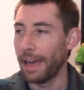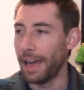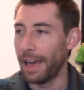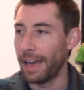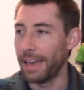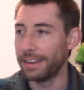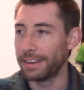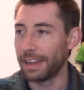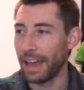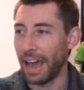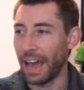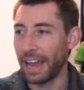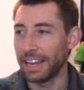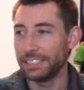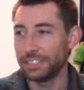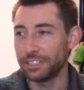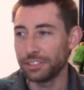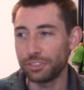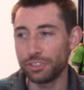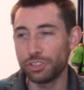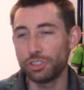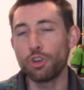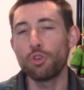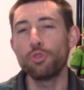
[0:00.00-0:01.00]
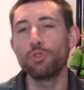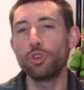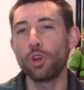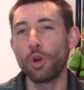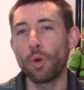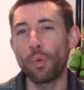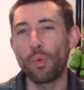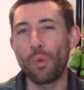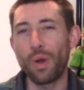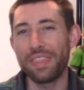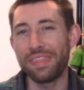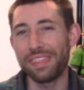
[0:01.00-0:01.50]
And I just don't
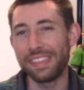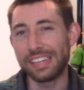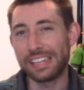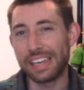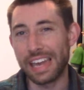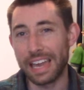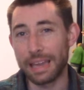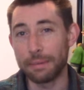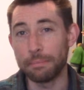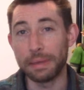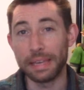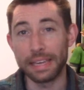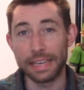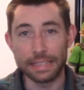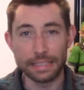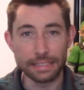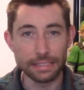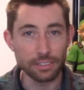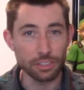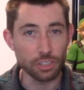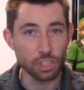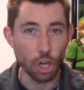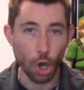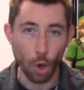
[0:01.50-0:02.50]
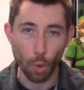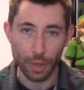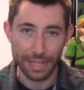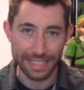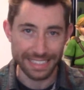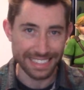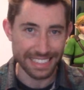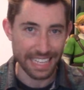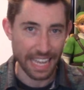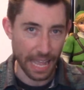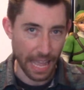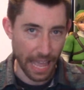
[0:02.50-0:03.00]
know when the game is
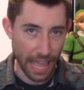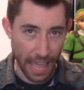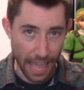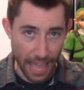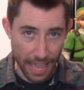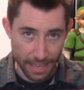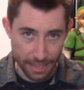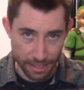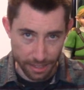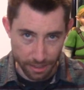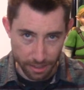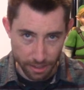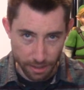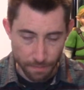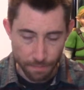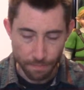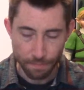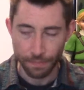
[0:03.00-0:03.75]
going to end.